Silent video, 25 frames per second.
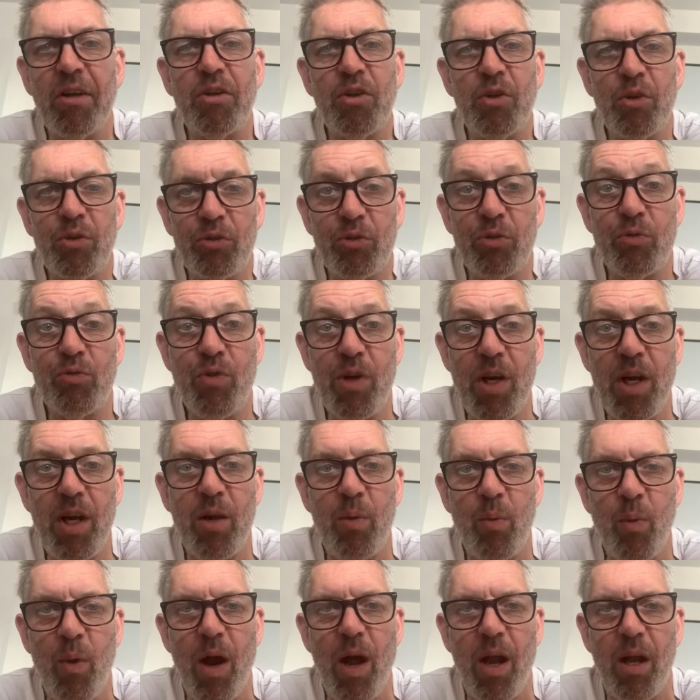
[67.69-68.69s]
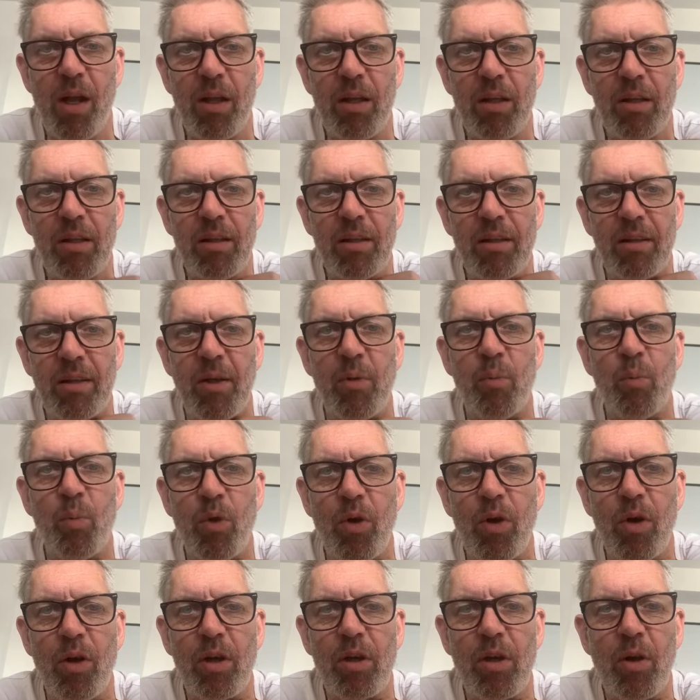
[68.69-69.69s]
you'll do really well in
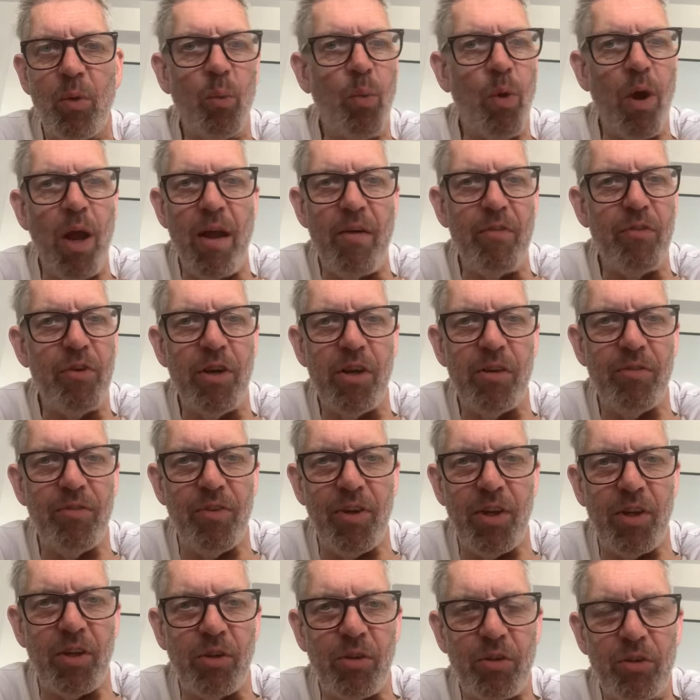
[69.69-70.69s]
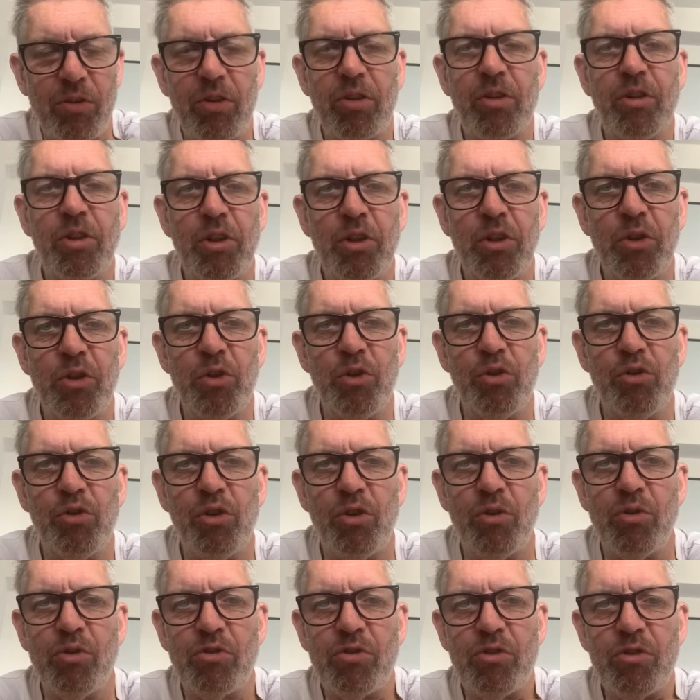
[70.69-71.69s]
work, whatever field you
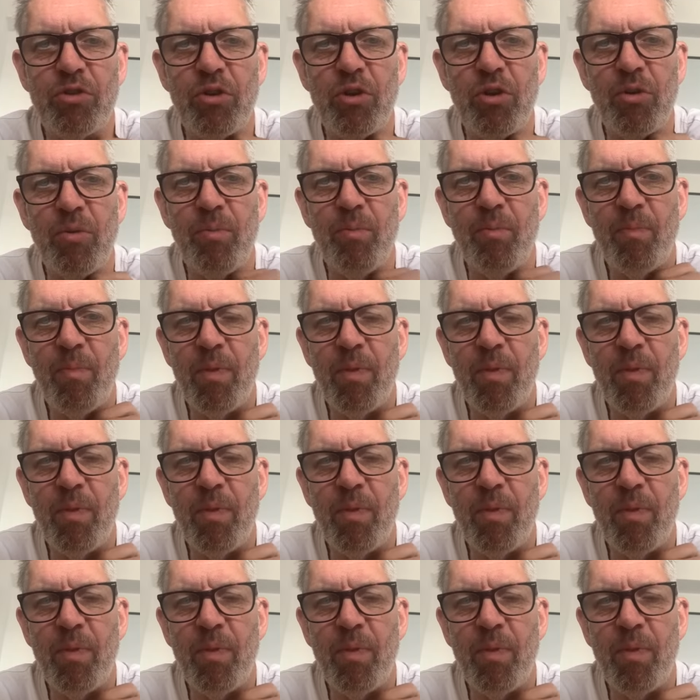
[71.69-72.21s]
choose to do.